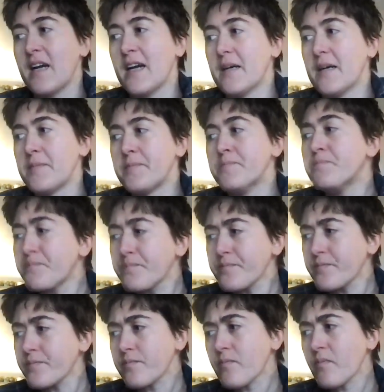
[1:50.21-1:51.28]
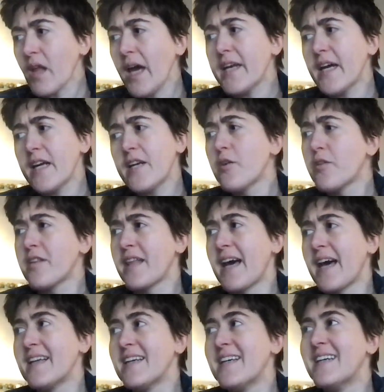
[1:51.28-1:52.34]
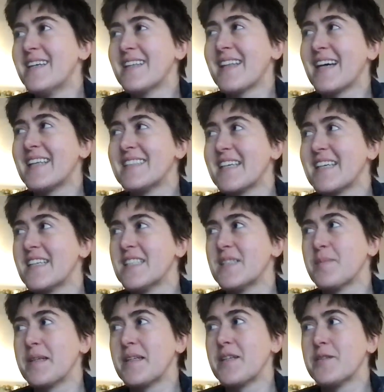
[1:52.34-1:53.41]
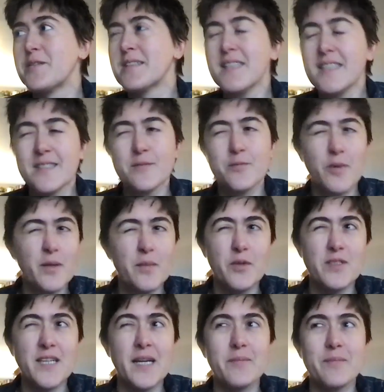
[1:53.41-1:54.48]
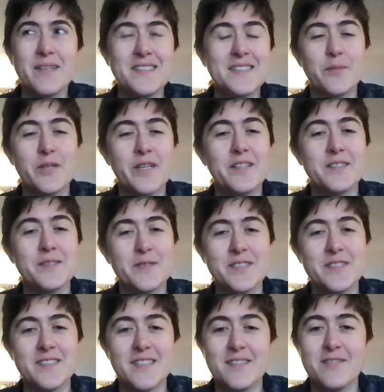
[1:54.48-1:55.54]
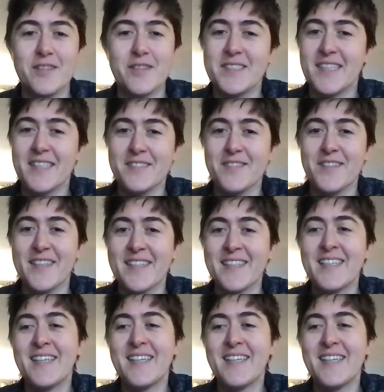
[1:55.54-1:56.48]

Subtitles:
And I know that data has been used at least one more time by someone else, which is like very satisfying.